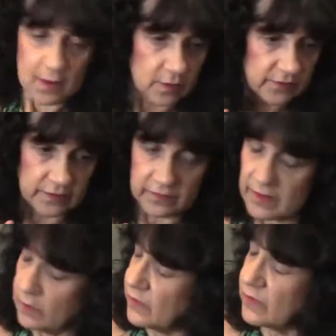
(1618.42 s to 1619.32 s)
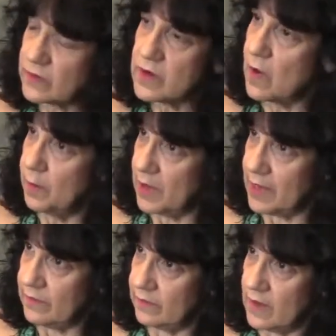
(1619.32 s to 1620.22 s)
There was just no
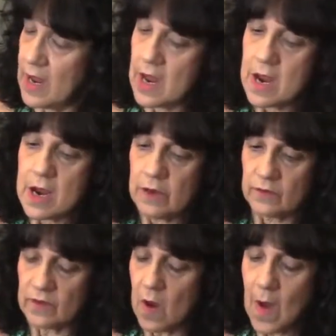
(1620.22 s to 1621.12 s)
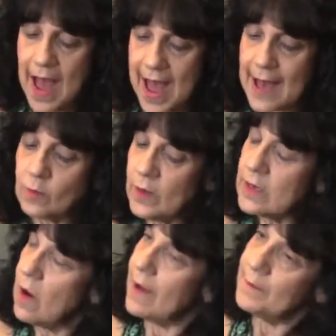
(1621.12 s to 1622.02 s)
place. So had
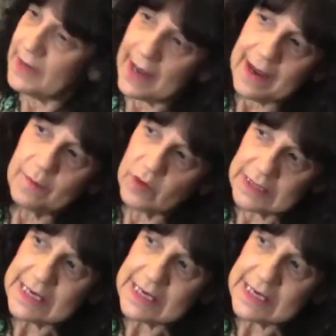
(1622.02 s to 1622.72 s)
we not been able to